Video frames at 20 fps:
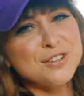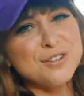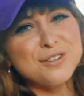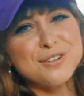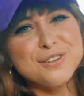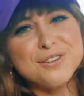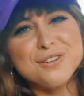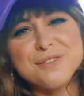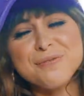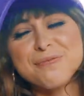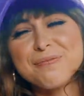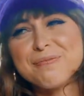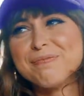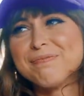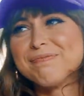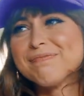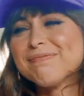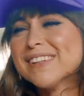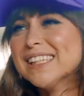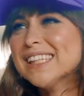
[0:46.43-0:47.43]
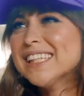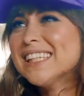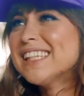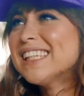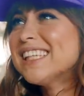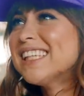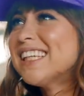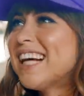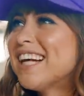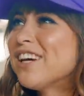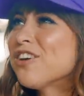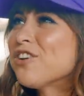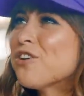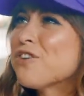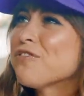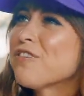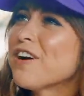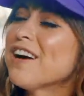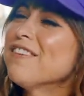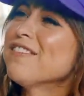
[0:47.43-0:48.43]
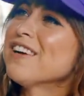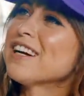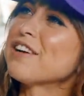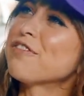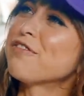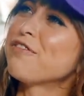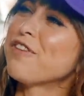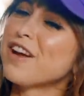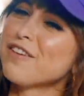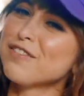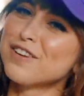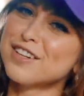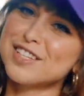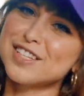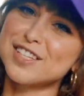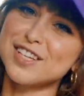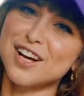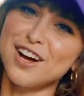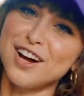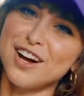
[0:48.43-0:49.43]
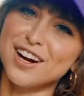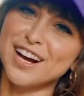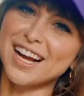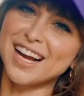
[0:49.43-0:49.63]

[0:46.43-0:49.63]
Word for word: Uh, I don't know if I have like a favorite song.